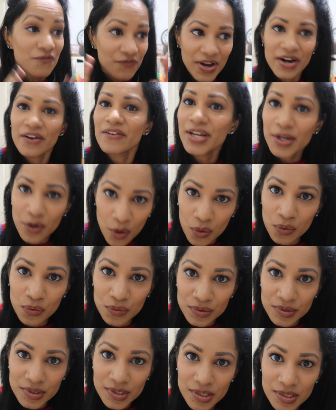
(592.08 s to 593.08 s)
very
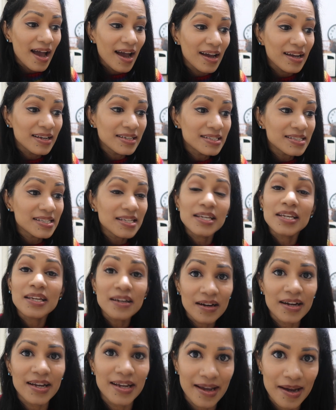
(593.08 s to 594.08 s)
old. And
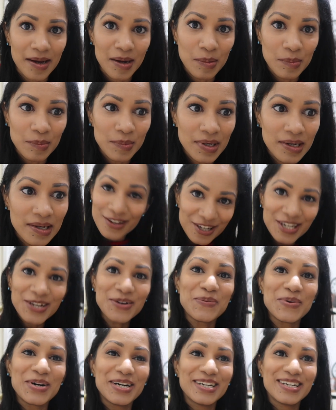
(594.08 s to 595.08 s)
here I am,
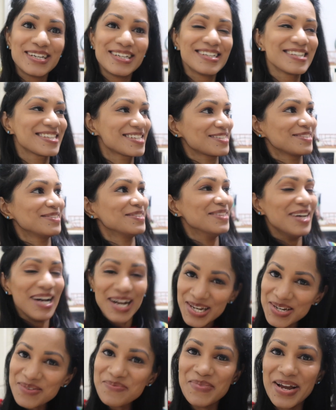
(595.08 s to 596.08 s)
thirty-one, still
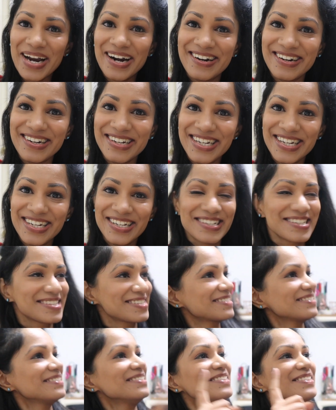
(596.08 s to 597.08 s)
unmarried,
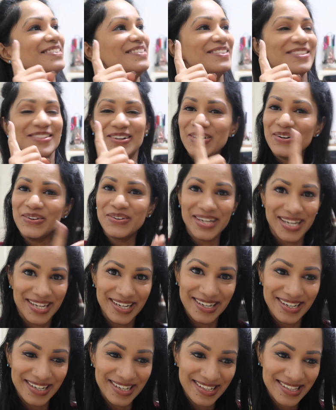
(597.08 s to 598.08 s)
still no
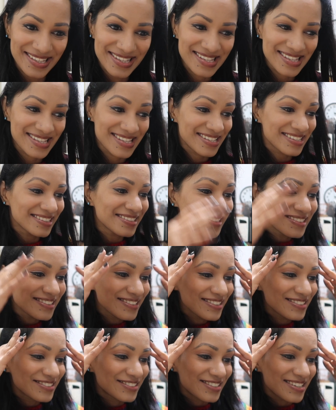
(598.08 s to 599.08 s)
kids,
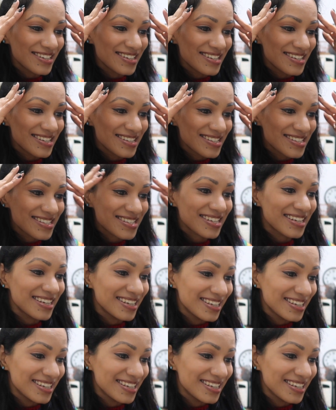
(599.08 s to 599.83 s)
still just,